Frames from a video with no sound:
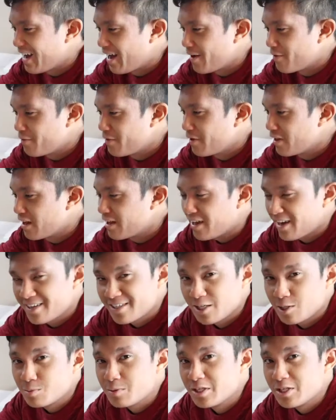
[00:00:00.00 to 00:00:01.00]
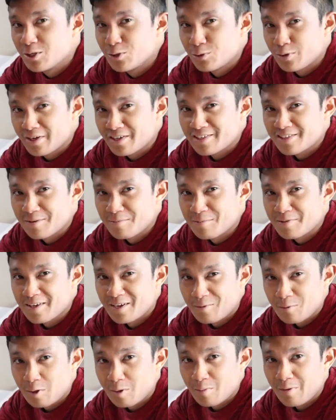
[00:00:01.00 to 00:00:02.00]
I feel like I should be doing
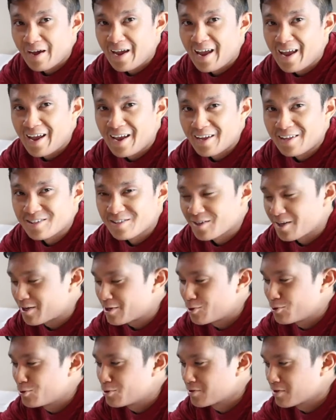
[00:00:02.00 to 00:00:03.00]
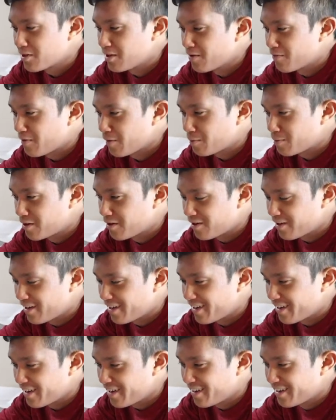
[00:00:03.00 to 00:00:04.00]
something with my hands. Like usually if I'm
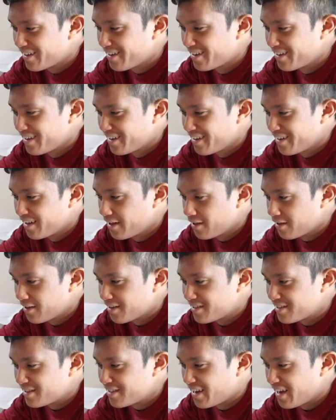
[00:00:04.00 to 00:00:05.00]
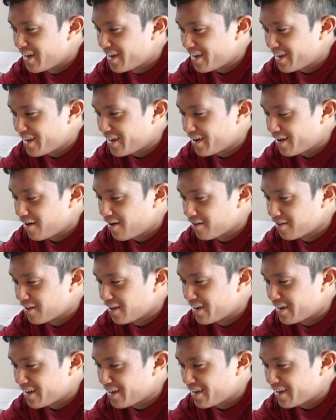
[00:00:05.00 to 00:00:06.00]
cooking a steak on
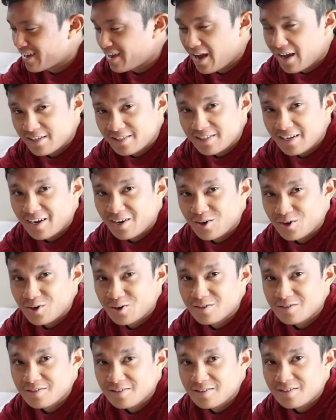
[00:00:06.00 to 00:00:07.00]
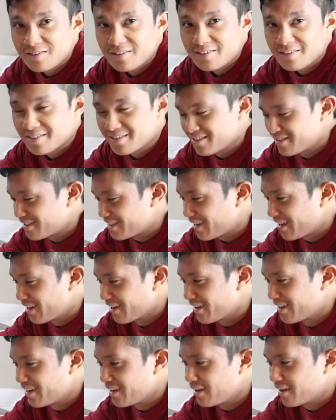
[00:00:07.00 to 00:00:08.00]
like a cast iron
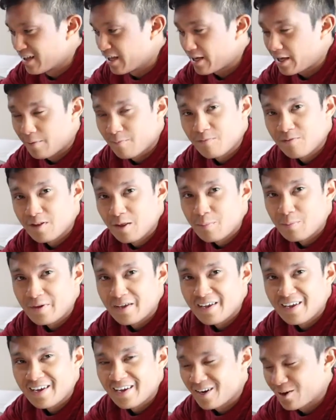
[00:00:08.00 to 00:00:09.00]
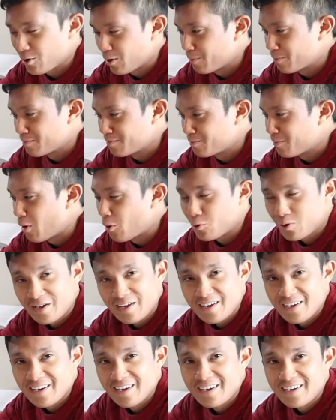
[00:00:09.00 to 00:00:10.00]
skillet, like I'm flipping it or I'm
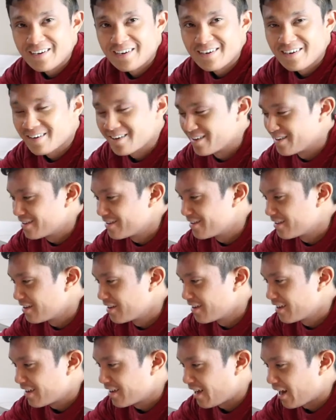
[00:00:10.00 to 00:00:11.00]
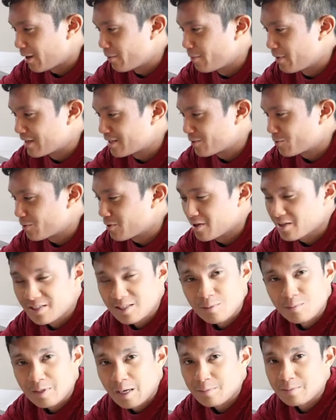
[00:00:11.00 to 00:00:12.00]
poking it and kind of messing with it.
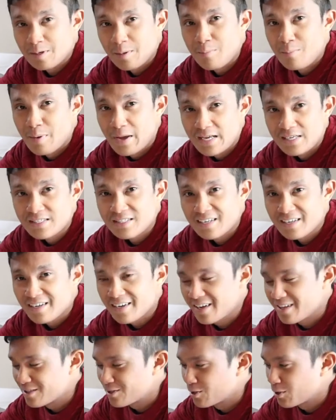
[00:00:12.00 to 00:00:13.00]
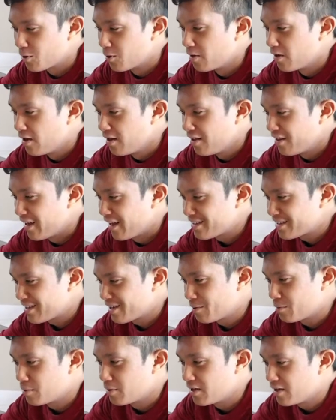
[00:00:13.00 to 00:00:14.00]
Sometimes I'm basting it. So that's
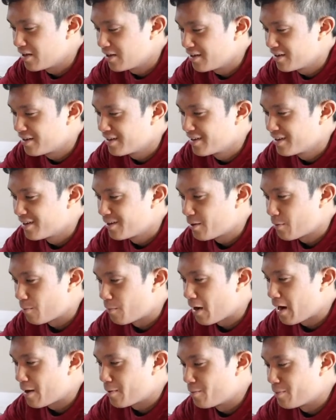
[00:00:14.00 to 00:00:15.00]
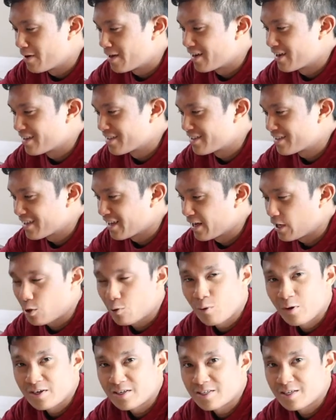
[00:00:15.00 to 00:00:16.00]
gonna be my biggest like
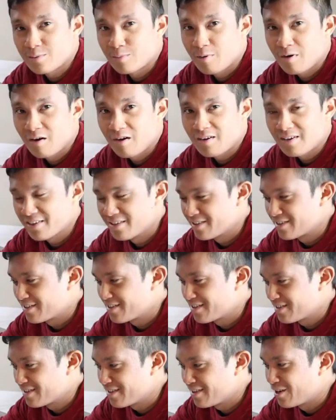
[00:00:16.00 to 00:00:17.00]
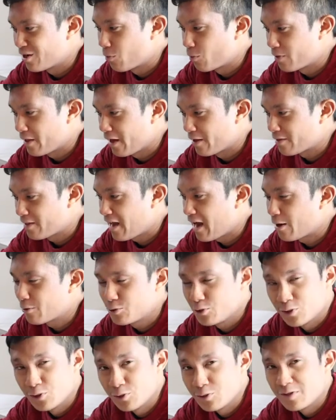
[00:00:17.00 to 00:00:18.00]
question mark is, you know, without how
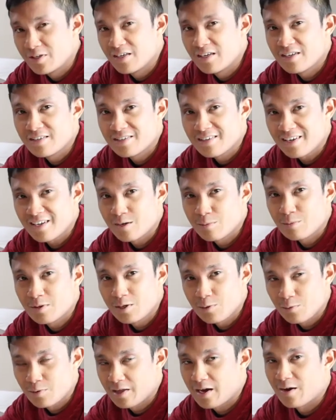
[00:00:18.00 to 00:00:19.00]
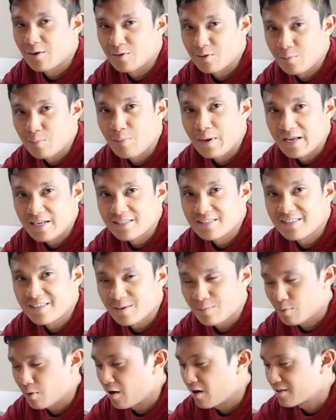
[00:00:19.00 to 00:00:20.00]
juicy is it gonna be without the
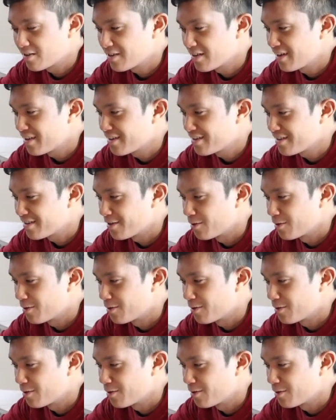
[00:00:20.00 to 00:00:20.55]
basting process?